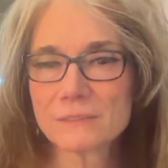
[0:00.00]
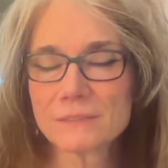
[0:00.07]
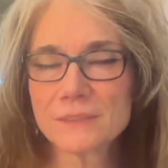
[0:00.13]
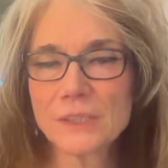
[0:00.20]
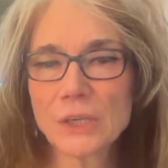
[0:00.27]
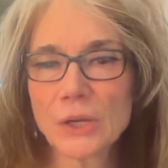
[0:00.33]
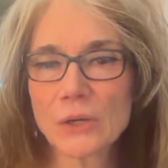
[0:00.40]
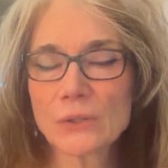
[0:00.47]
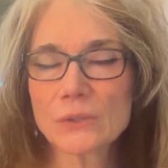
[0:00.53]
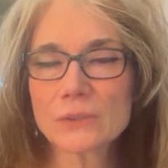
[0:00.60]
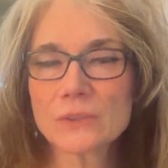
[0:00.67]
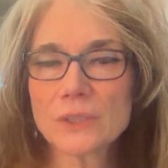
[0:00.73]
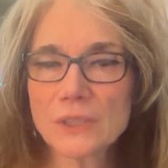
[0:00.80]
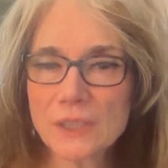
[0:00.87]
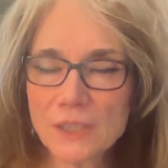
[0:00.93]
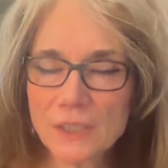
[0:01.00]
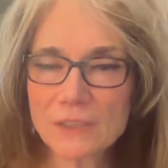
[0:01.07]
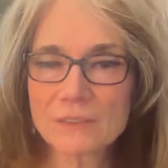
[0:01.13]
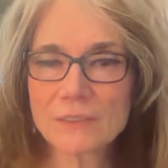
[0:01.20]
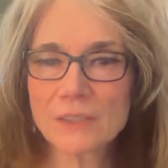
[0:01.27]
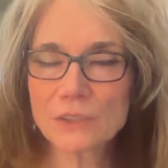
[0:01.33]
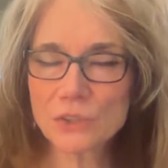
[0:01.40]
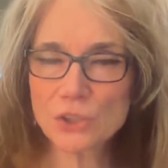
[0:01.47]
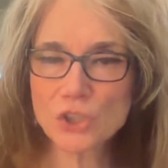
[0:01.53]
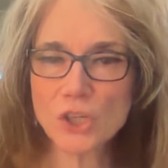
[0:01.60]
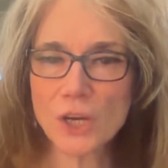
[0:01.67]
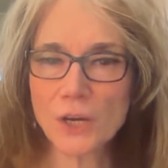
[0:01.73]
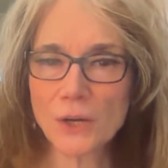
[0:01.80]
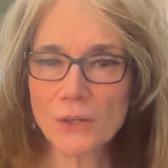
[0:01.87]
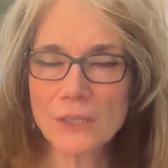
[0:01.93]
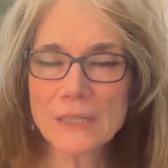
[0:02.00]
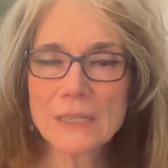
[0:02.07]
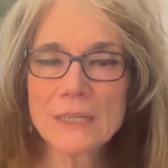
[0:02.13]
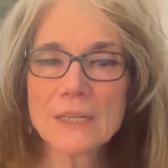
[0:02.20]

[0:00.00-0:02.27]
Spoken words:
to give and to share?